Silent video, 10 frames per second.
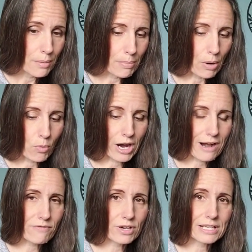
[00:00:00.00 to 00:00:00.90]
but
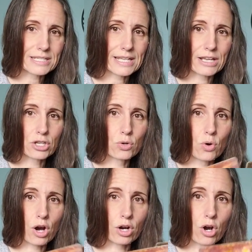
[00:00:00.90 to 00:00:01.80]
wherever it is that
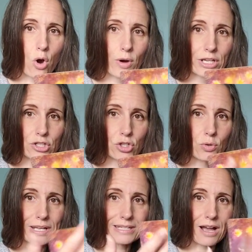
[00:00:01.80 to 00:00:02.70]
you are going
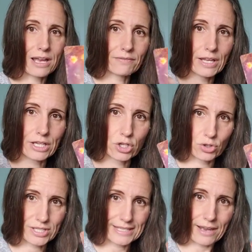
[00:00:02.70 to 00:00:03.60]
to it's kind of like
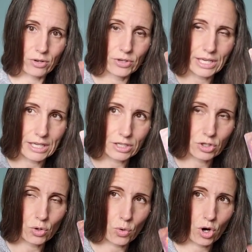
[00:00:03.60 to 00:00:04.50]
you're settled in
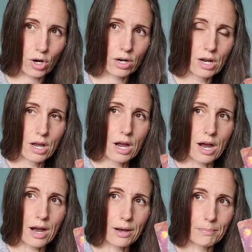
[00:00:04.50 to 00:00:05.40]
your
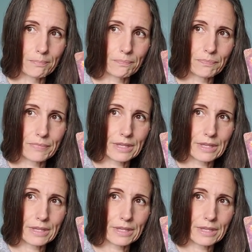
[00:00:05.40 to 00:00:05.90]
um,